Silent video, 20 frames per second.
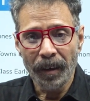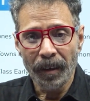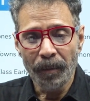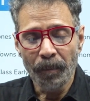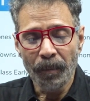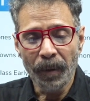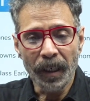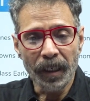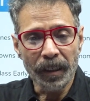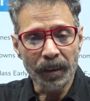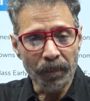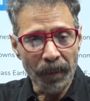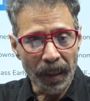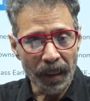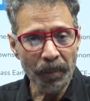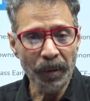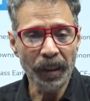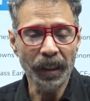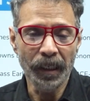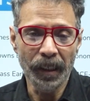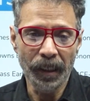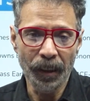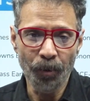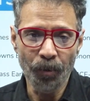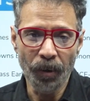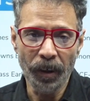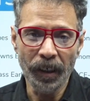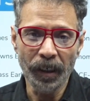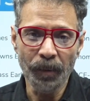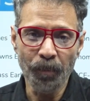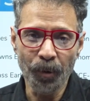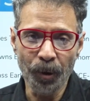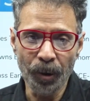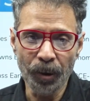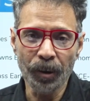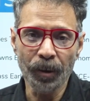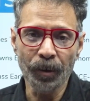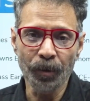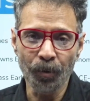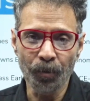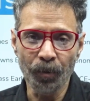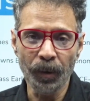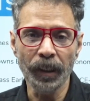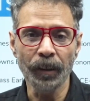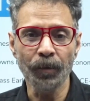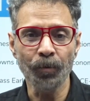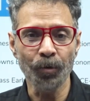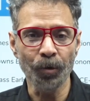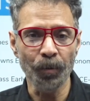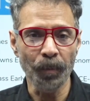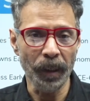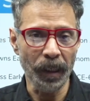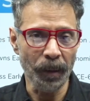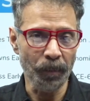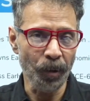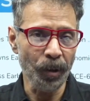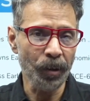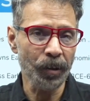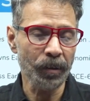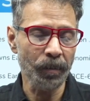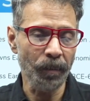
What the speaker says: because maybe you are in a position to read so many books,